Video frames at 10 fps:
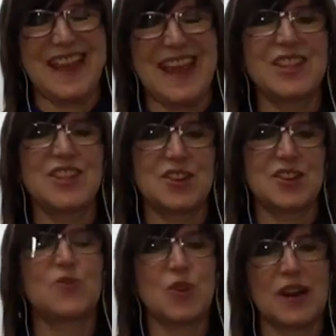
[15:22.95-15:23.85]
And
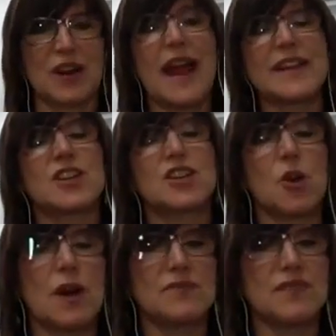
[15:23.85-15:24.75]
therefore I can
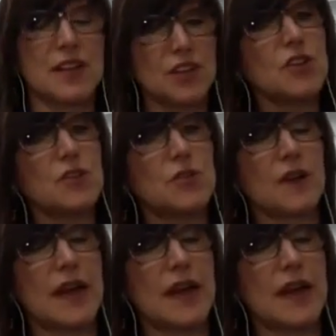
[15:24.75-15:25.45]
go off on you,